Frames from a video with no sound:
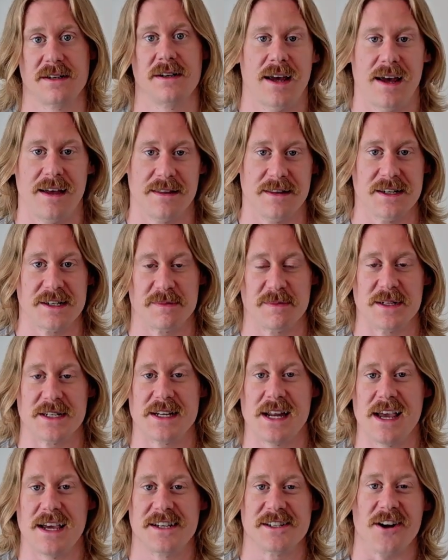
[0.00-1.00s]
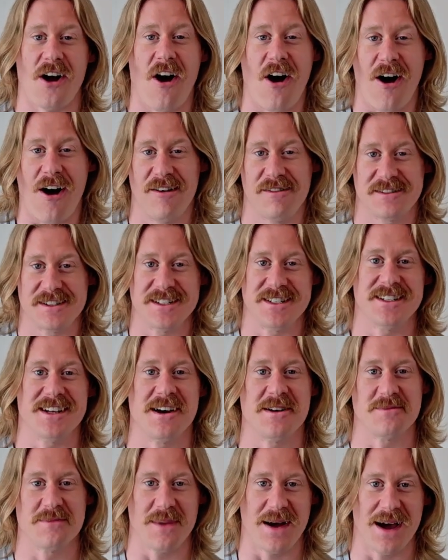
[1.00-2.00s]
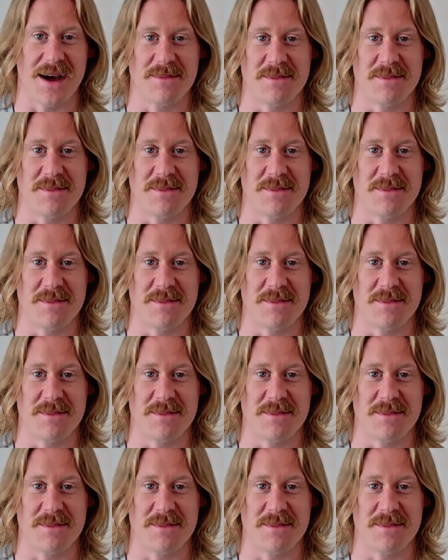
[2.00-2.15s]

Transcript: And this mistake is often done by